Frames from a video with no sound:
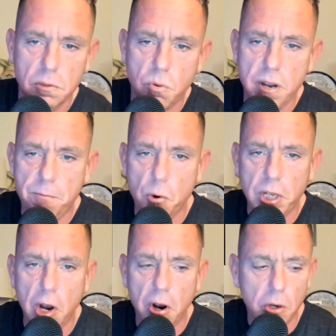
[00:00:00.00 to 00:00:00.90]

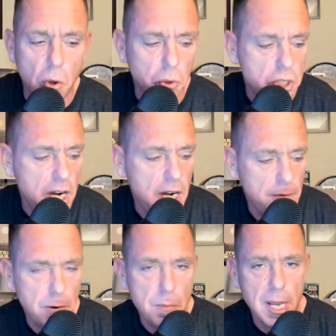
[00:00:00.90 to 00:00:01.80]
24-karat gold
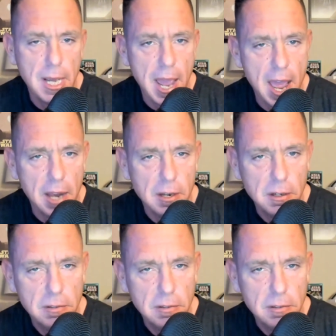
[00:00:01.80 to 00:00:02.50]
chain for my cat.